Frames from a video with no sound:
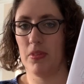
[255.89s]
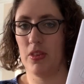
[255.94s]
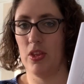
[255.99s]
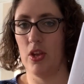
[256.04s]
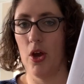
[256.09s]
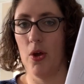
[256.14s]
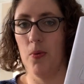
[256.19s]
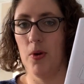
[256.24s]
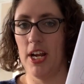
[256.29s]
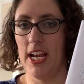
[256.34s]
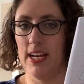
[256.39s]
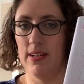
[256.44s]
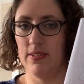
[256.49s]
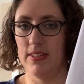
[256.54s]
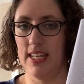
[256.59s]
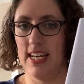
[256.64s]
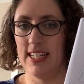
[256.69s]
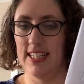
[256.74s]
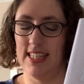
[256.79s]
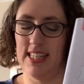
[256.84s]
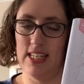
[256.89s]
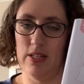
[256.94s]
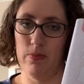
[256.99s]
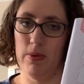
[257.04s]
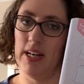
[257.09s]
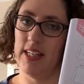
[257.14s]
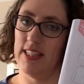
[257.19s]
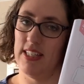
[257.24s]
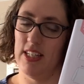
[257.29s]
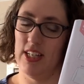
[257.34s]
no one else has this
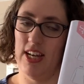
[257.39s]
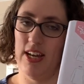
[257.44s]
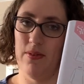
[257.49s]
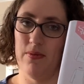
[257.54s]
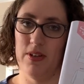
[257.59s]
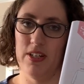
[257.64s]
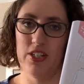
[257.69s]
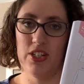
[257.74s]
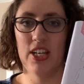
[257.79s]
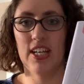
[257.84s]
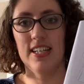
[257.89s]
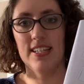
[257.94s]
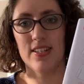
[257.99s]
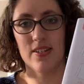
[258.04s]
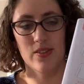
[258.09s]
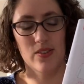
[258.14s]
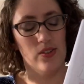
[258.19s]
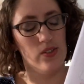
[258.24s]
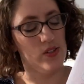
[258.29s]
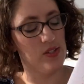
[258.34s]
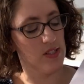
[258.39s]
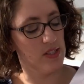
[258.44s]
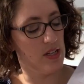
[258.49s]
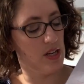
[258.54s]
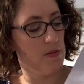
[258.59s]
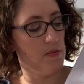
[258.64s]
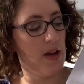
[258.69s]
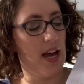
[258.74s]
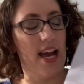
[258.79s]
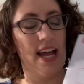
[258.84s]
pattern yet, which is awesome.